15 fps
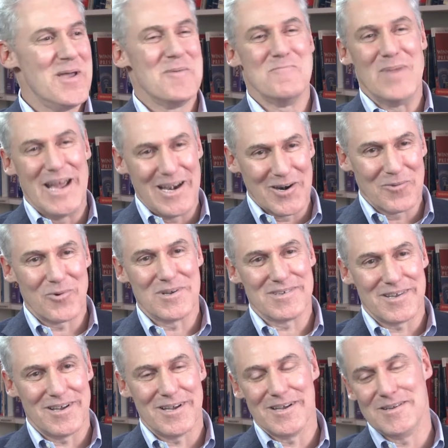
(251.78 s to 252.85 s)

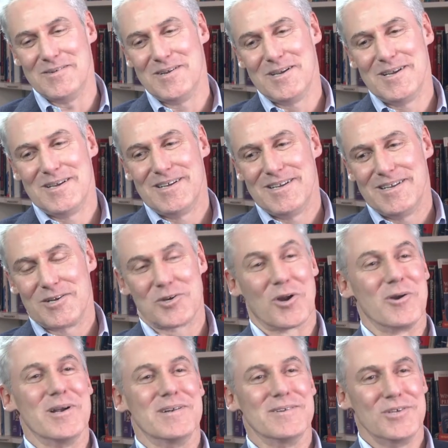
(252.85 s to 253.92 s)
mayor.
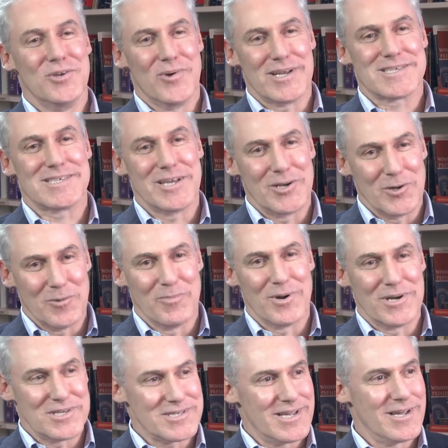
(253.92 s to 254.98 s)
Current U.S. Senator
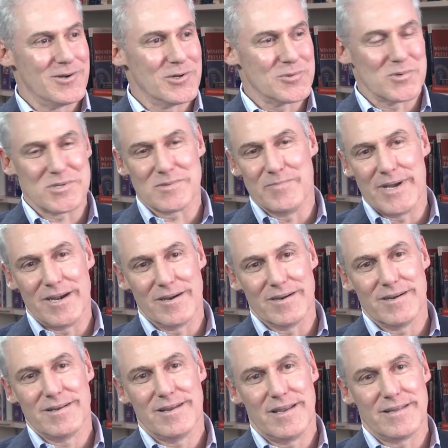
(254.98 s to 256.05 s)
Bernie Sanders was the
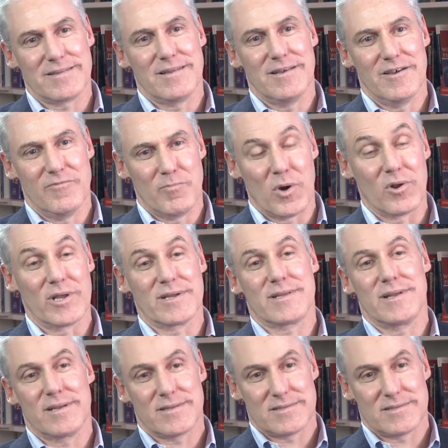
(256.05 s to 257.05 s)
mayor of Burlington at